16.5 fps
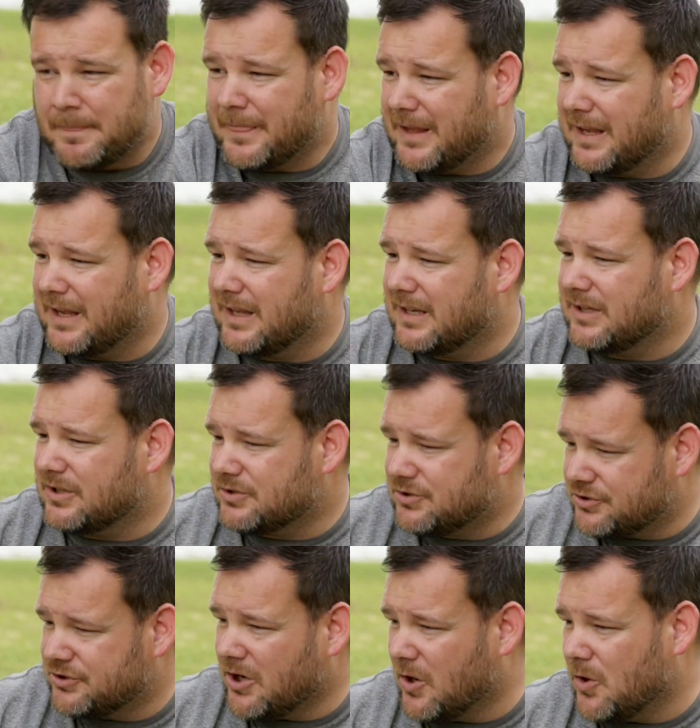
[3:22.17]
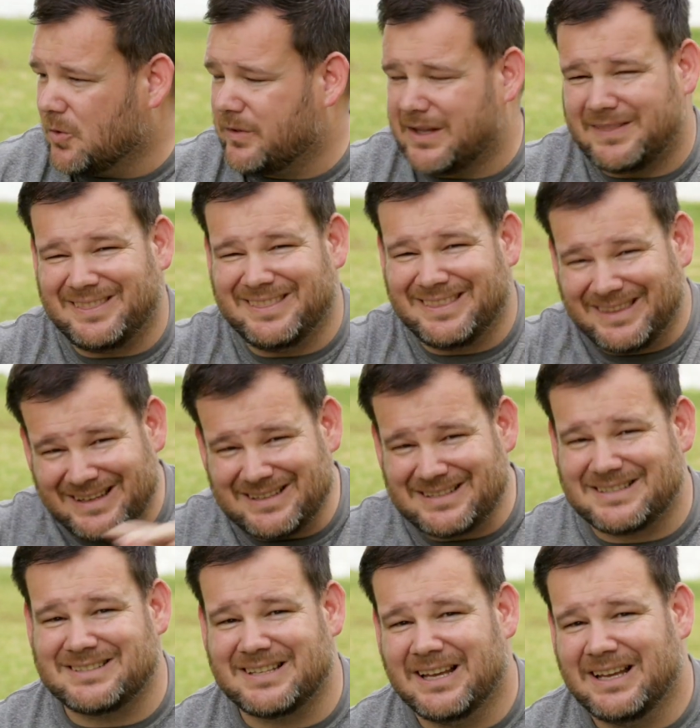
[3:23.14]
and show that
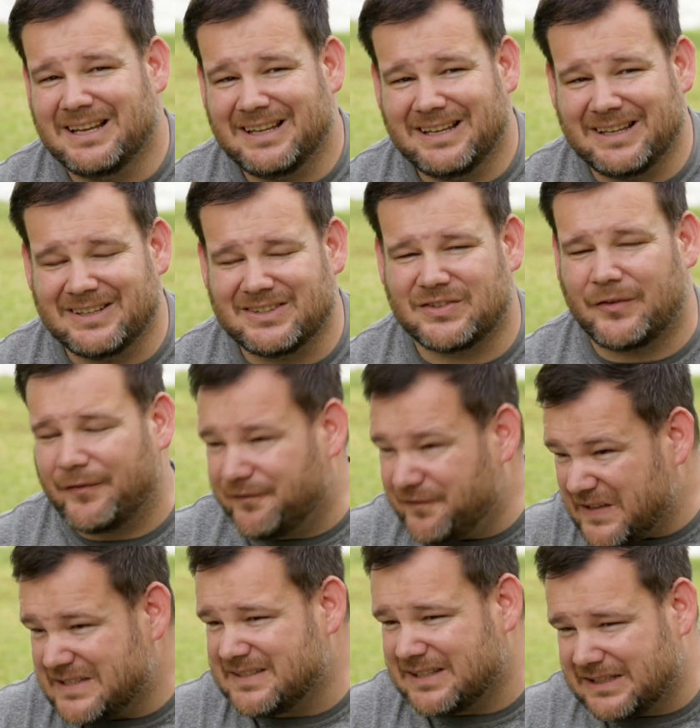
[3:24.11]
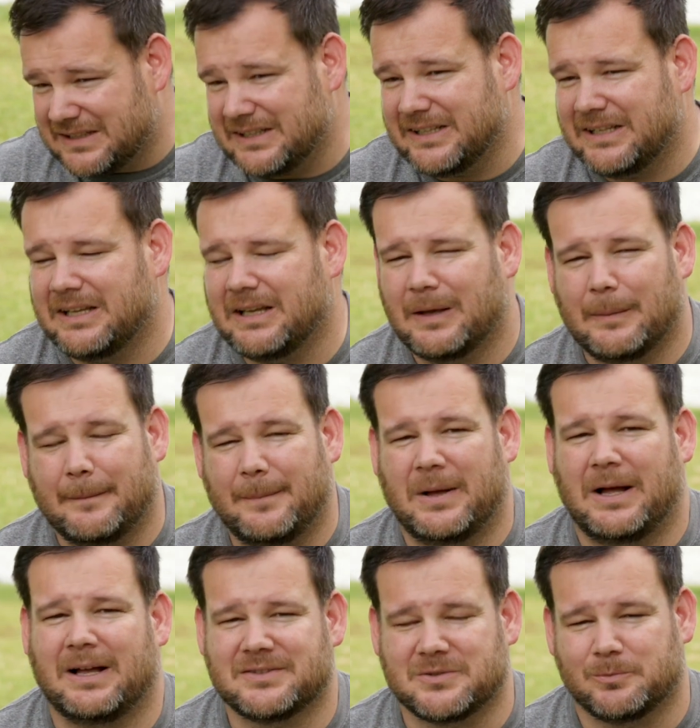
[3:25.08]
this is physically
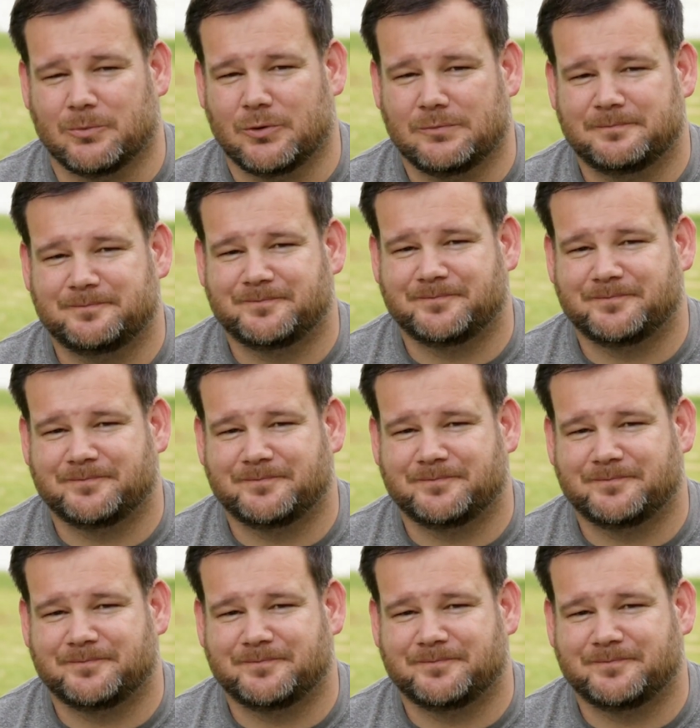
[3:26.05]
possible.